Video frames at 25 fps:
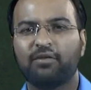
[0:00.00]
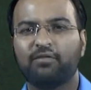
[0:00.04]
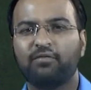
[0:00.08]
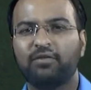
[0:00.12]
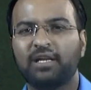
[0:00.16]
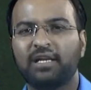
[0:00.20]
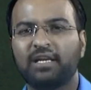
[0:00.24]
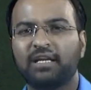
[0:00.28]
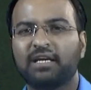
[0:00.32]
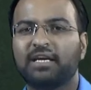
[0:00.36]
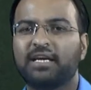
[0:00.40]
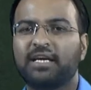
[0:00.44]

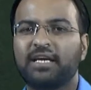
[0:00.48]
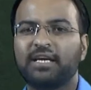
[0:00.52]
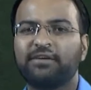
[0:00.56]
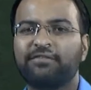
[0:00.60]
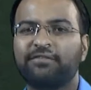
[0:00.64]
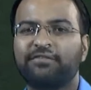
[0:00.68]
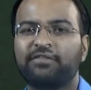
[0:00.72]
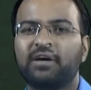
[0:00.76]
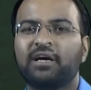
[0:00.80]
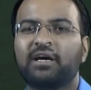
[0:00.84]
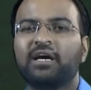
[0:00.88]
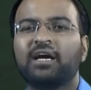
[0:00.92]
will give
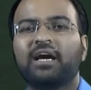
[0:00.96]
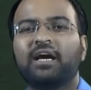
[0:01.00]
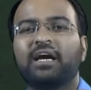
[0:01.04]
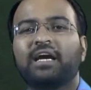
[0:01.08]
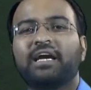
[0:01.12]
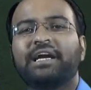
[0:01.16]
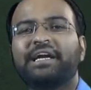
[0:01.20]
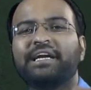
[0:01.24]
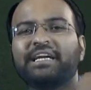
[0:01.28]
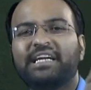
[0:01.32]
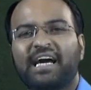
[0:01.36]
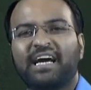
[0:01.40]

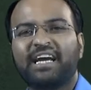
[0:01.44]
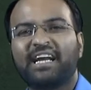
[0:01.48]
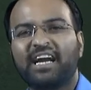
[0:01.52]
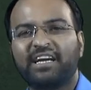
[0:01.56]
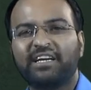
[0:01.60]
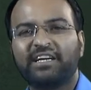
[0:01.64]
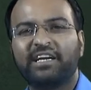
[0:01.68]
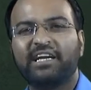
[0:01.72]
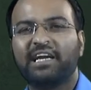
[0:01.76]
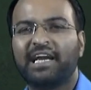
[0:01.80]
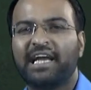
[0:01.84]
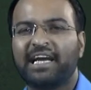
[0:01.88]
entire
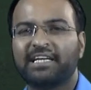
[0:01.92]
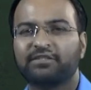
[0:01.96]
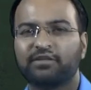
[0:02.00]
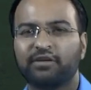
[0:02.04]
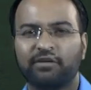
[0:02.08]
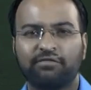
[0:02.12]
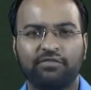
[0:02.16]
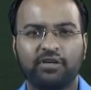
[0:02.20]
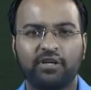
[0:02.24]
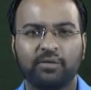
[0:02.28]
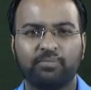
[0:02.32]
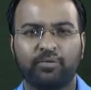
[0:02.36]
100 lakhs
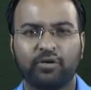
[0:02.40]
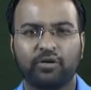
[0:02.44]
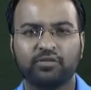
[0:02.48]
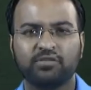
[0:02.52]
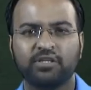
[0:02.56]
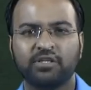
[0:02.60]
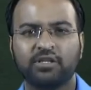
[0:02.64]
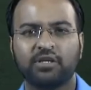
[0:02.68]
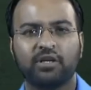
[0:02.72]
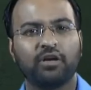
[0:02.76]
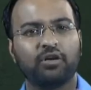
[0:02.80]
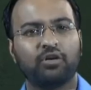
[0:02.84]
of
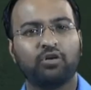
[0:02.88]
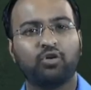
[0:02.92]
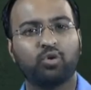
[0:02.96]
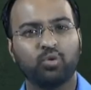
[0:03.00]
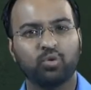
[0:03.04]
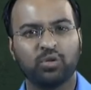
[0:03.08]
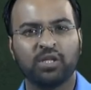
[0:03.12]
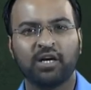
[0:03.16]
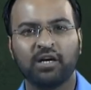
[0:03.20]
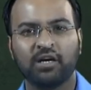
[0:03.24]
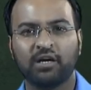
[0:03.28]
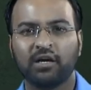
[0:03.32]
deposit to
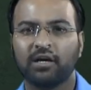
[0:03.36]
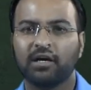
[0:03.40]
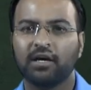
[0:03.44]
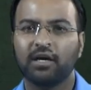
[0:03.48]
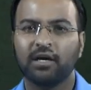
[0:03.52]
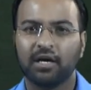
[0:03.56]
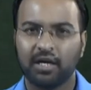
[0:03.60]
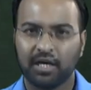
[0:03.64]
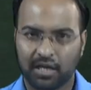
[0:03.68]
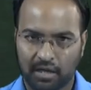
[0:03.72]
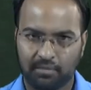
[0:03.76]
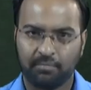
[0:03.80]
the
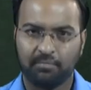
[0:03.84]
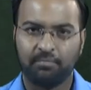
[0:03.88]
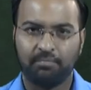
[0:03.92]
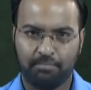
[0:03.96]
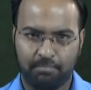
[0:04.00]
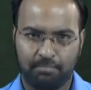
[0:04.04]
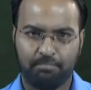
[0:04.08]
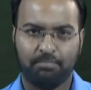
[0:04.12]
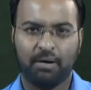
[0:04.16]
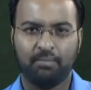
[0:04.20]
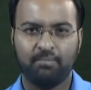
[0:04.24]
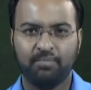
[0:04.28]

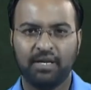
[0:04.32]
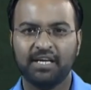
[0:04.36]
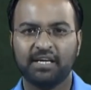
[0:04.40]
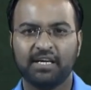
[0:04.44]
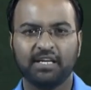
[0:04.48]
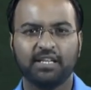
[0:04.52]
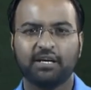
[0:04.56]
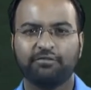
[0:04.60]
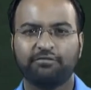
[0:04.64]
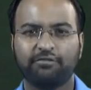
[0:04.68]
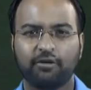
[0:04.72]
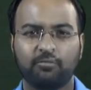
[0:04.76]
public in
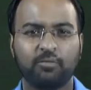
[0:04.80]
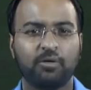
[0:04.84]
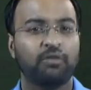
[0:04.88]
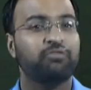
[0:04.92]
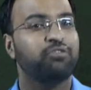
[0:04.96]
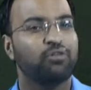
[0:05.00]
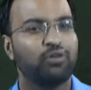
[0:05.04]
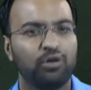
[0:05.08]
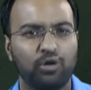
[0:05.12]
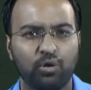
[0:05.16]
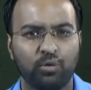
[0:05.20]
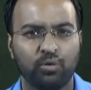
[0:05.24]
the form of
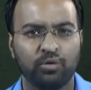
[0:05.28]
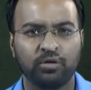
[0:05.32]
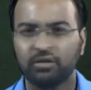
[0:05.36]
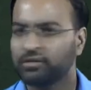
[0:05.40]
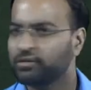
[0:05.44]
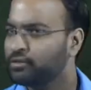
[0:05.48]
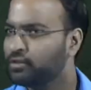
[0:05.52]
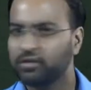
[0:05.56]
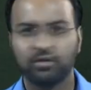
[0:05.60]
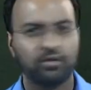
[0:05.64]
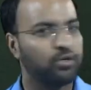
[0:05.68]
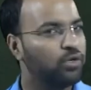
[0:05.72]

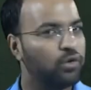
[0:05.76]
loan?